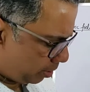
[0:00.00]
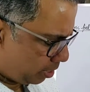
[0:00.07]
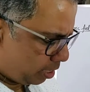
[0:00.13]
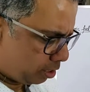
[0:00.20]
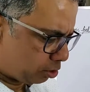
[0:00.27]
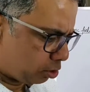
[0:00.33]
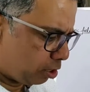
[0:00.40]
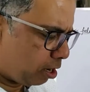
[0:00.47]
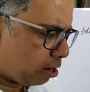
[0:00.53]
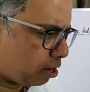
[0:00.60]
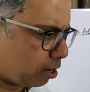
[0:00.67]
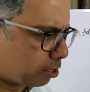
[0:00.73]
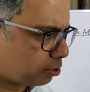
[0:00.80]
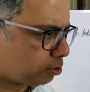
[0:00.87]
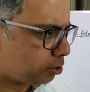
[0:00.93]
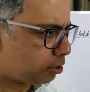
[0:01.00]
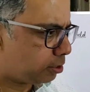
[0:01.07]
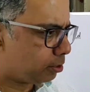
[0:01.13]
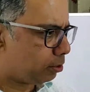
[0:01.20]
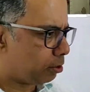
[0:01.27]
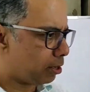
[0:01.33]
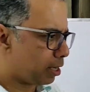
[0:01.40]
a charge
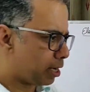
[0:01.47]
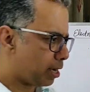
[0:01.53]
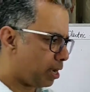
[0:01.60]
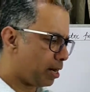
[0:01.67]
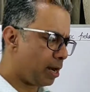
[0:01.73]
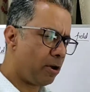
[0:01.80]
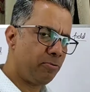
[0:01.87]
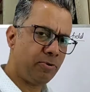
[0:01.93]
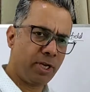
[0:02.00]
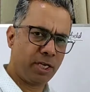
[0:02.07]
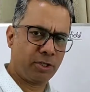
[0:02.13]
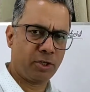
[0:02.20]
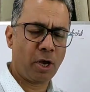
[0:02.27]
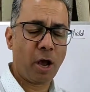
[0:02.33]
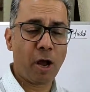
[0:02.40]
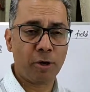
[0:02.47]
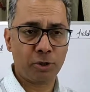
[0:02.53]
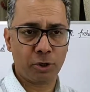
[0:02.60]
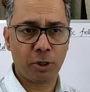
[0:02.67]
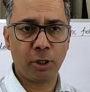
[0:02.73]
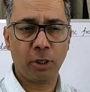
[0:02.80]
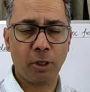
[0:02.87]
or around a
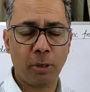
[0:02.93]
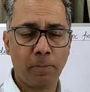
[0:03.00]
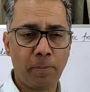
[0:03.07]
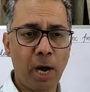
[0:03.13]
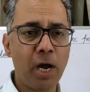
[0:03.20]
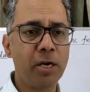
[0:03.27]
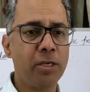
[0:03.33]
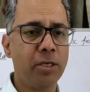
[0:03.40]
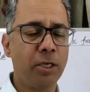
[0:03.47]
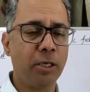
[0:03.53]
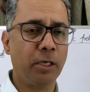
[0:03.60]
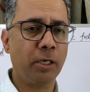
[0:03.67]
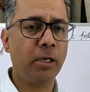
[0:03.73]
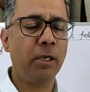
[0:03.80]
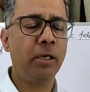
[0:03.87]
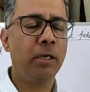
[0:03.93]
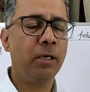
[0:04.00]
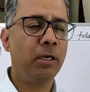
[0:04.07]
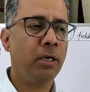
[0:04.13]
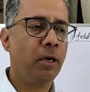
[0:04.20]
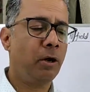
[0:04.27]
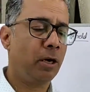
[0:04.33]
charged particle
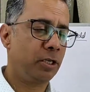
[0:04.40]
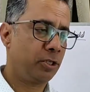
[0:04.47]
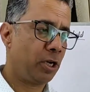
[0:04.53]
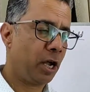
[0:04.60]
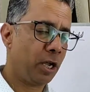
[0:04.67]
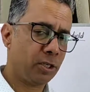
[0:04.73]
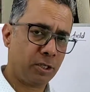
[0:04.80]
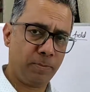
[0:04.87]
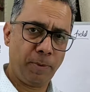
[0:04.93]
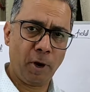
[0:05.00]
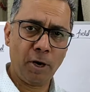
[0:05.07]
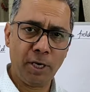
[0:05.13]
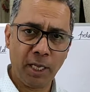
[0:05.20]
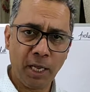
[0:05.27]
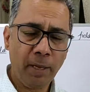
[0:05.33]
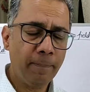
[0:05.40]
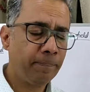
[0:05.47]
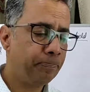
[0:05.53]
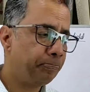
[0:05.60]
or a charged body